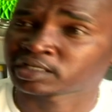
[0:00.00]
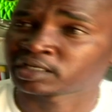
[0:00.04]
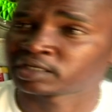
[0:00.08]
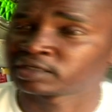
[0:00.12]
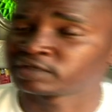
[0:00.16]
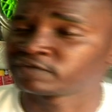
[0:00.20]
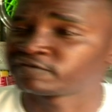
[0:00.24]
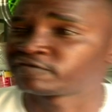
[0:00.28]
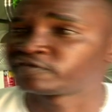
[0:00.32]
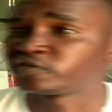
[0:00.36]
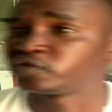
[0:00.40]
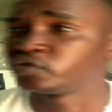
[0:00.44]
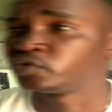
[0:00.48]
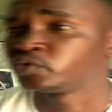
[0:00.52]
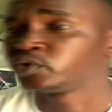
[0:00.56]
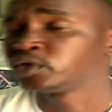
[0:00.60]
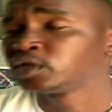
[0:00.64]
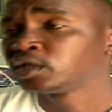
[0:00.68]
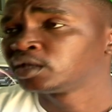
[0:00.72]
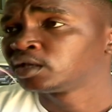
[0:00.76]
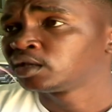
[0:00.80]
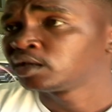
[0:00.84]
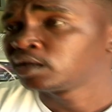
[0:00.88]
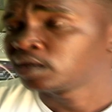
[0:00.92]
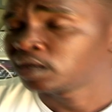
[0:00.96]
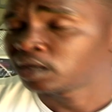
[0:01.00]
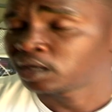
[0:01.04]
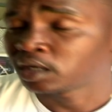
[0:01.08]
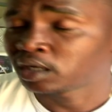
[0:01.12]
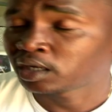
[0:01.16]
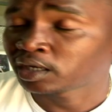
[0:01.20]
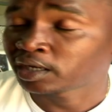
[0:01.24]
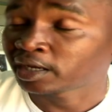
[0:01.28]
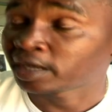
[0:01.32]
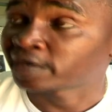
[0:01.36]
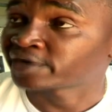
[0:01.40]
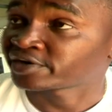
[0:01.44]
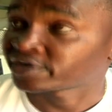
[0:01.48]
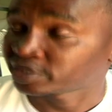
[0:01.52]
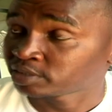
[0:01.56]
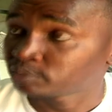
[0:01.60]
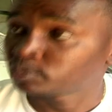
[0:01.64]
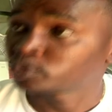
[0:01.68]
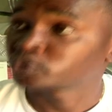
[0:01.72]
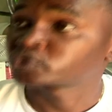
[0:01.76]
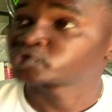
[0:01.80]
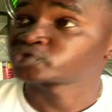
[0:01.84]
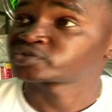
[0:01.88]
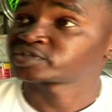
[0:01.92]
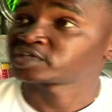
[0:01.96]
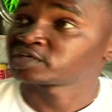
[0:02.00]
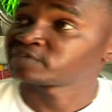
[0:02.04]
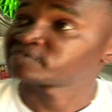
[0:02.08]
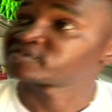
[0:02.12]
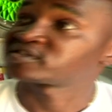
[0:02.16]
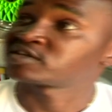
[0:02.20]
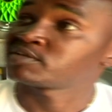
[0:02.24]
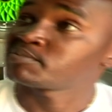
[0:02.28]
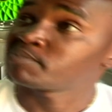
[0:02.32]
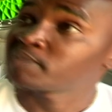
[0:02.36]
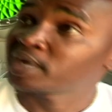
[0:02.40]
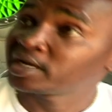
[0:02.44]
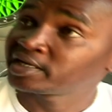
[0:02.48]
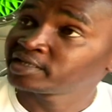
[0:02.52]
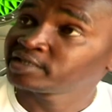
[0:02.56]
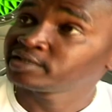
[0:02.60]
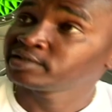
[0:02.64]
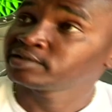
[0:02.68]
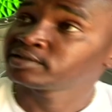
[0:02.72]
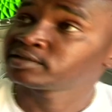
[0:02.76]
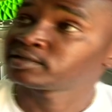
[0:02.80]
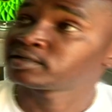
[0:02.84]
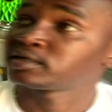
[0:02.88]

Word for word: Uh, if you uh, are able to save some money,